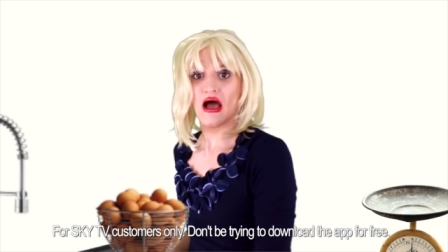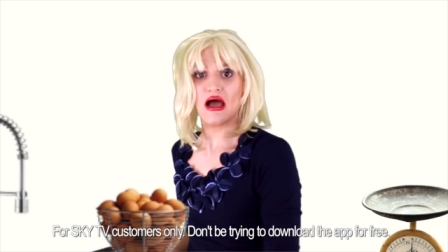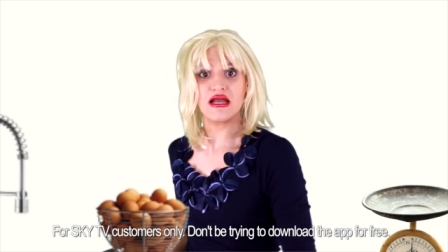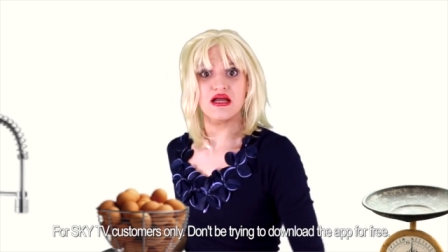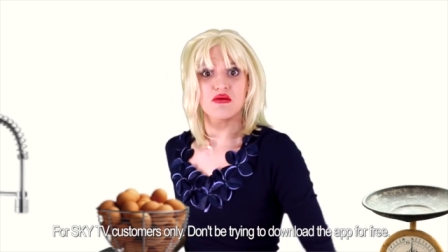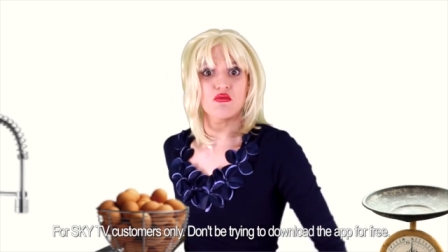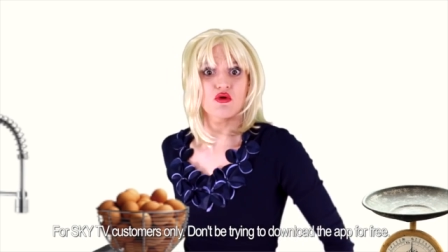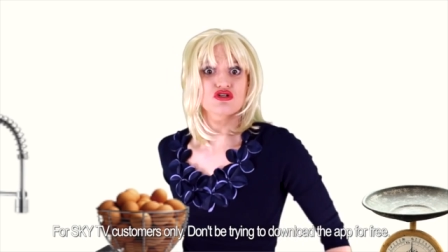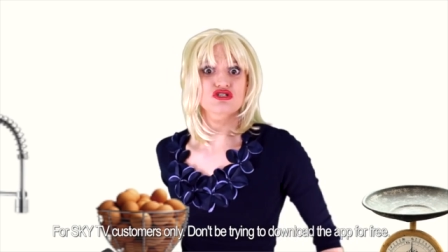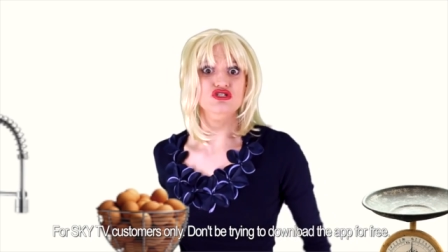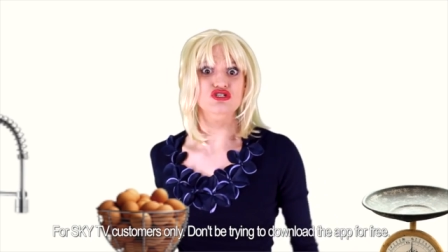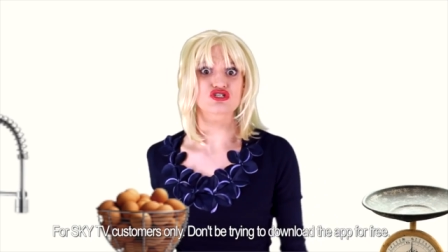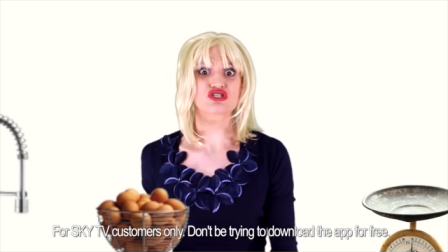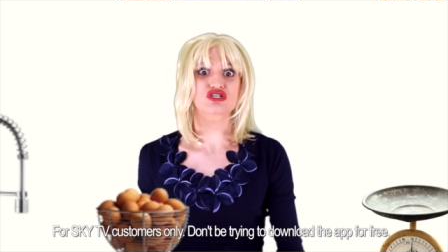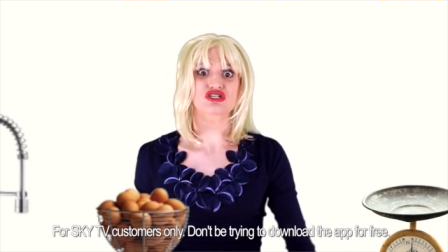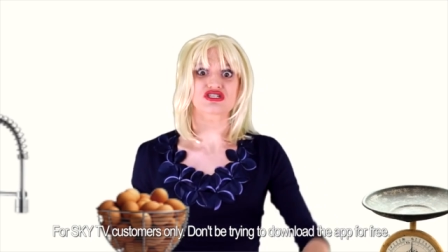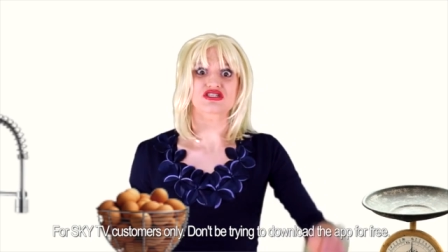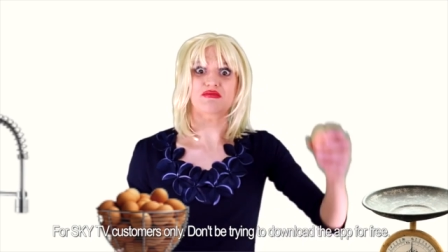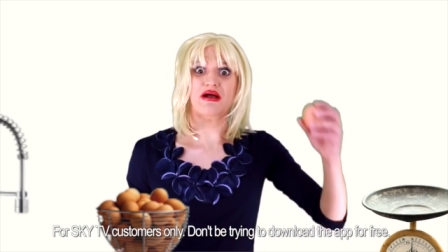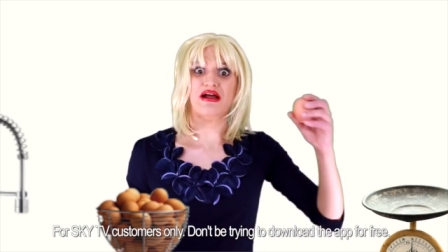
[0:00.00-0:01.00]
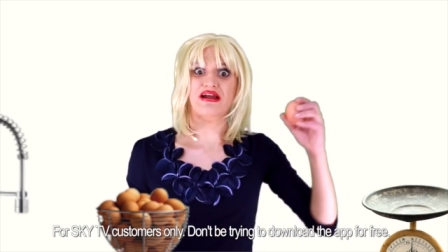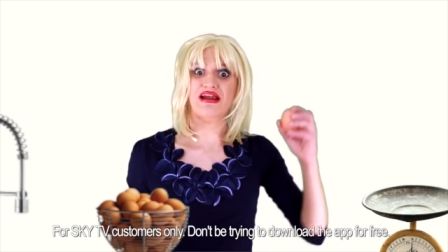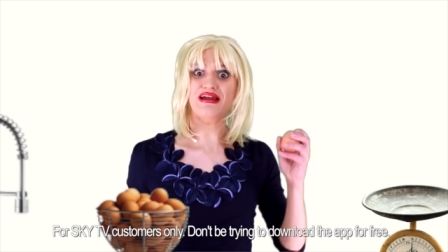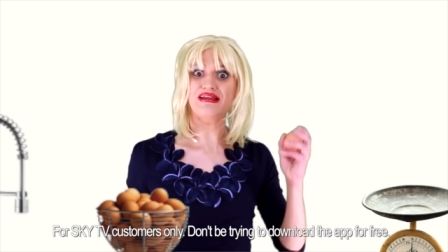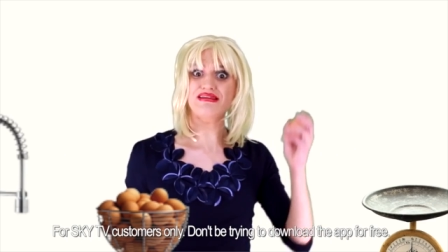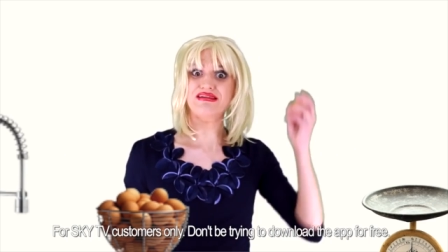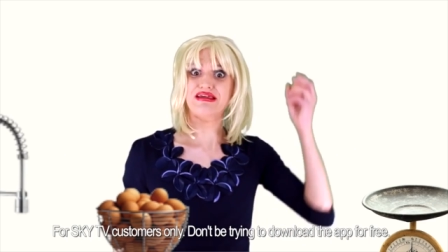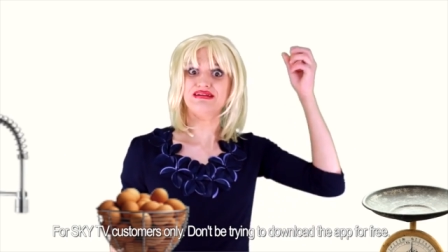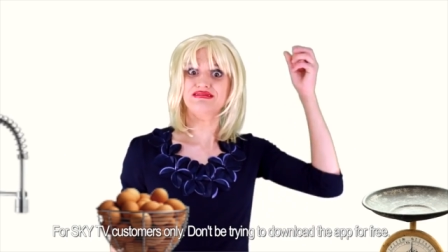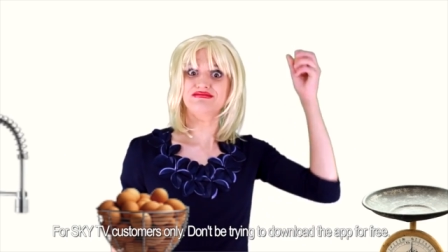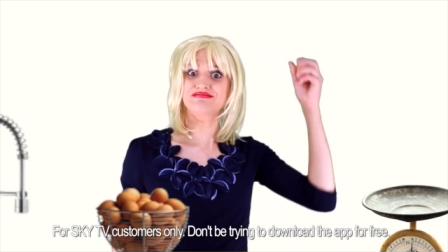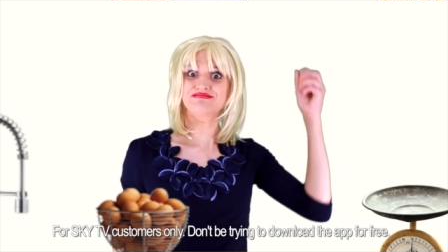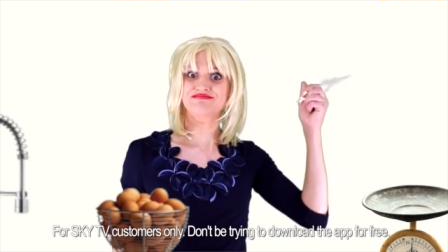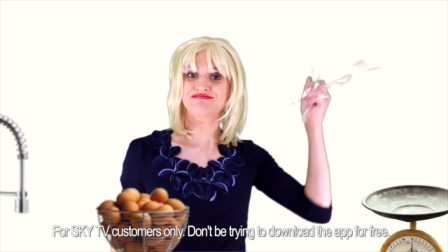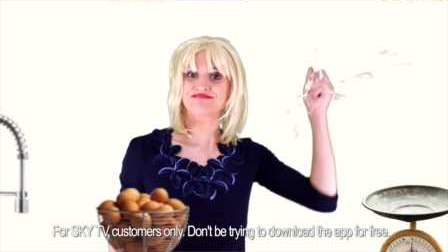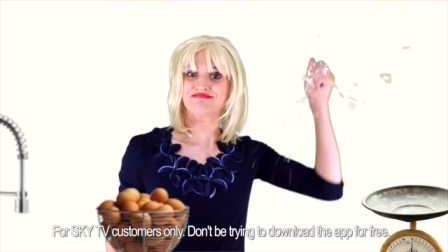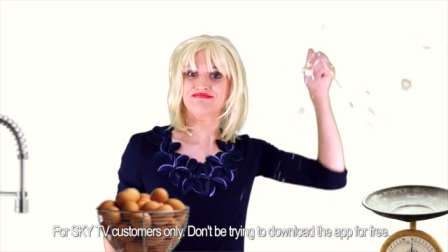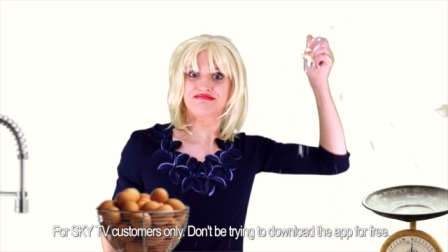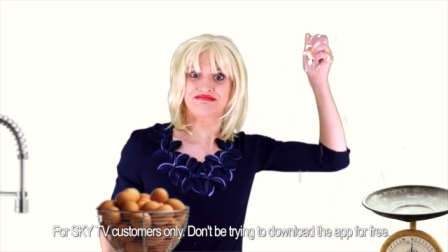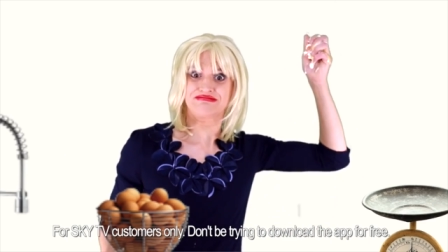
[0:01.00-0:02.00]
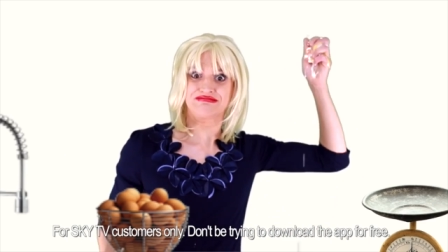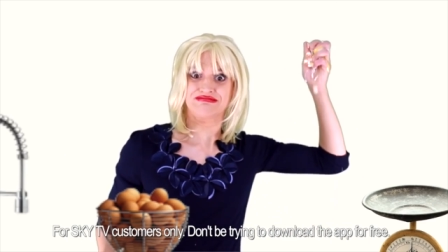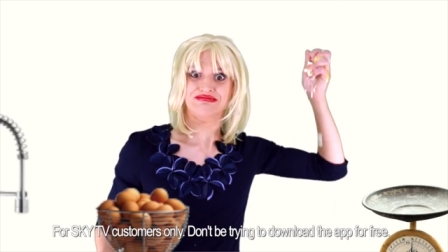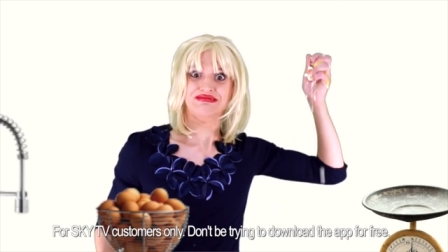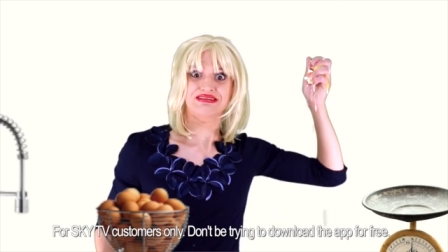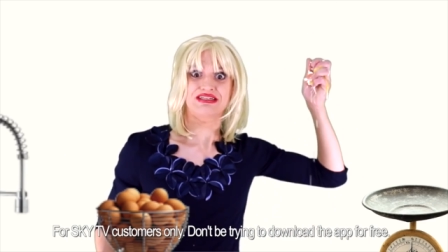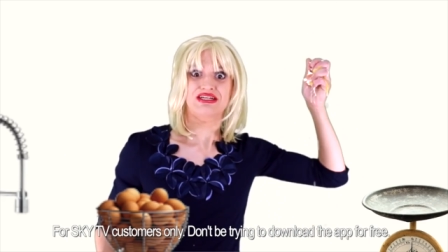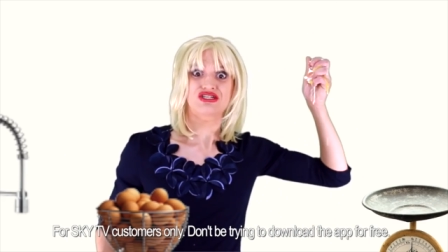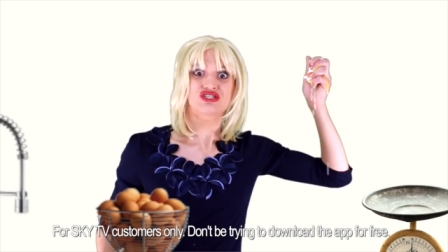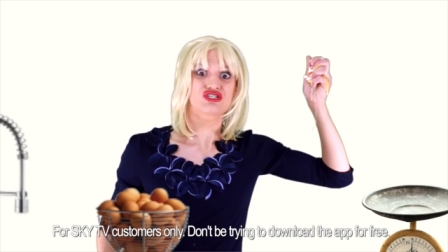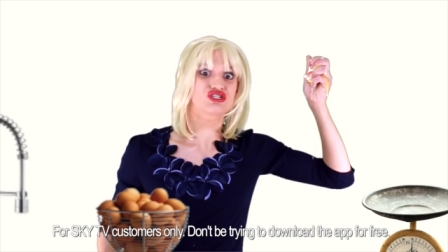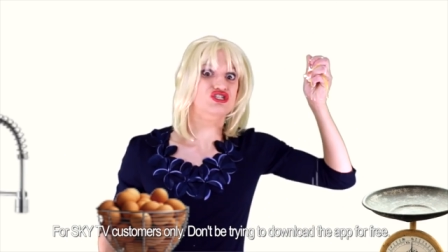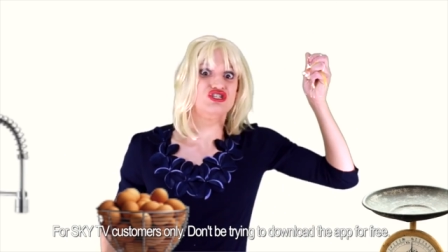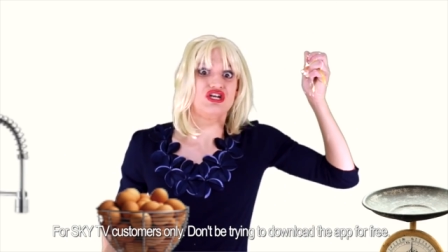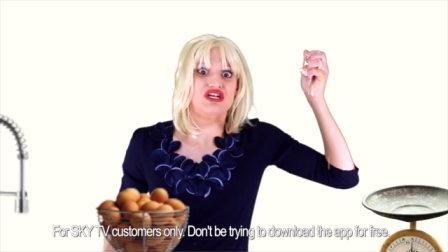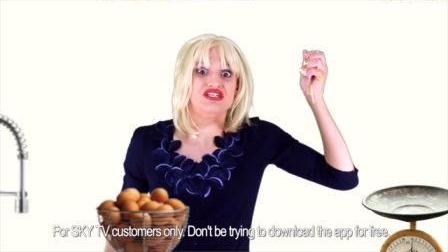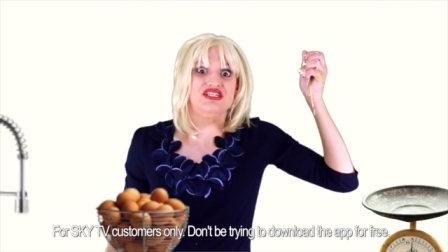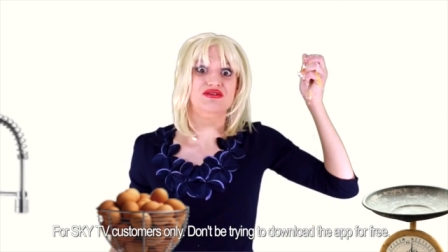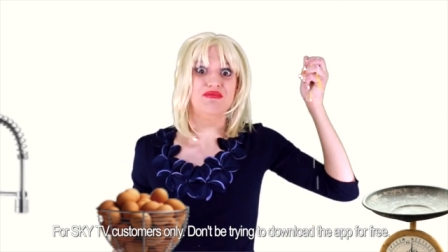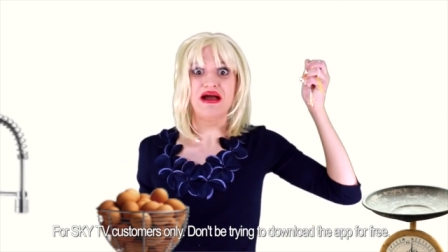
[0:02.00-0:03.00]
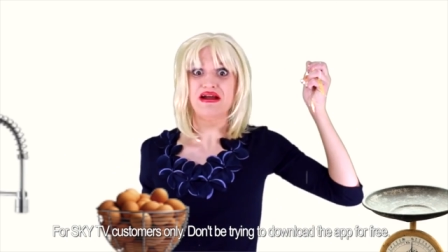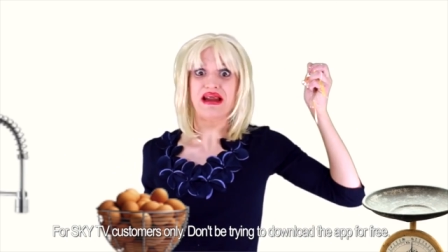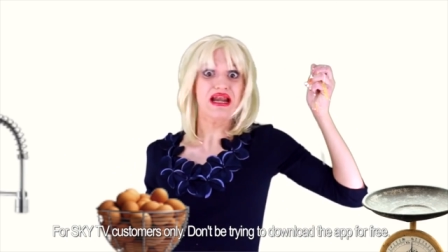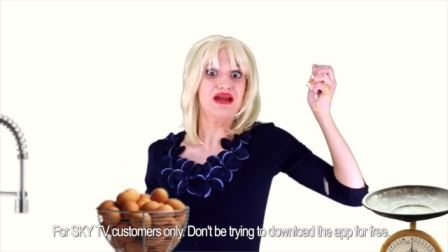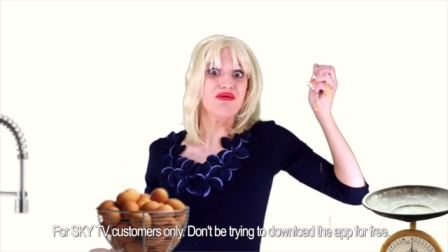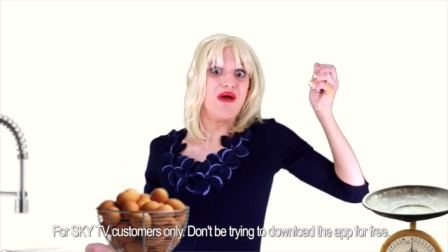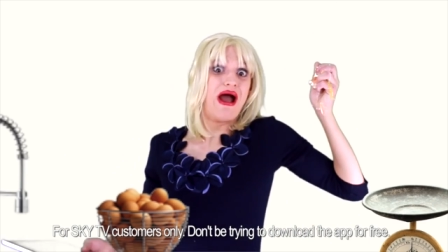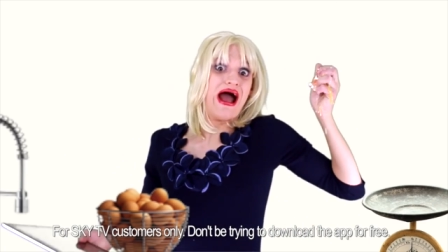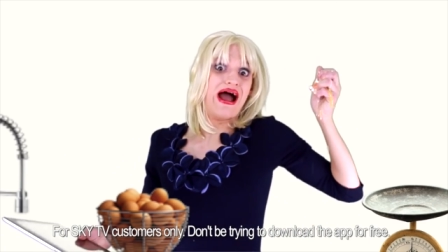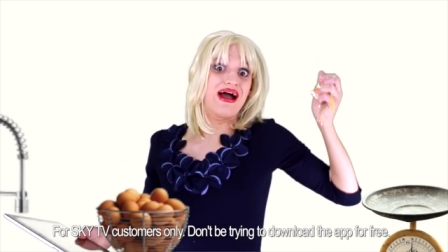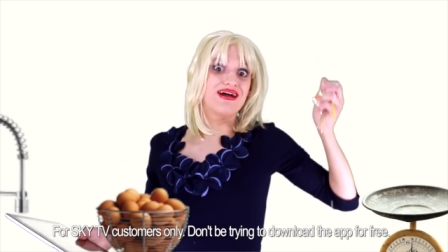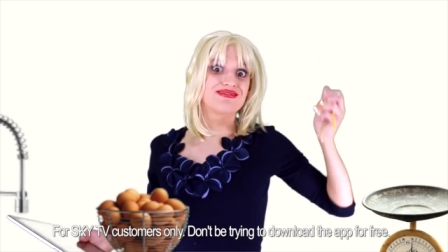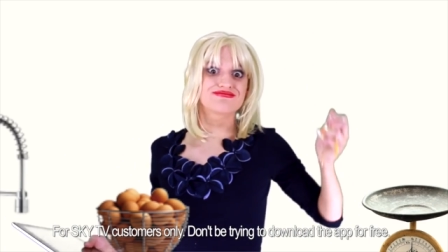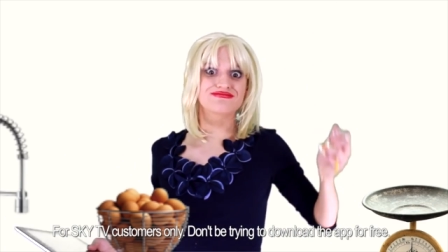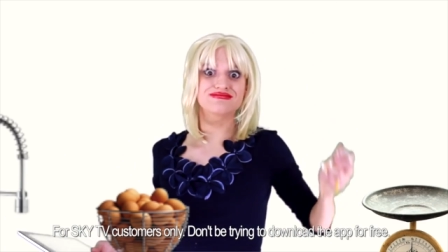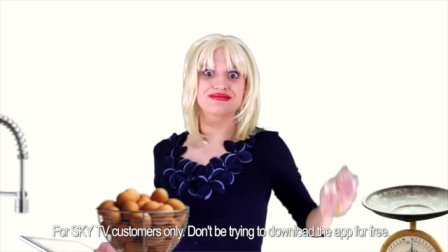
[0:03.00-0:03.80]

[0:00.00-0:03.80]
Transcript: I can watch just about anything. Just about anywhere.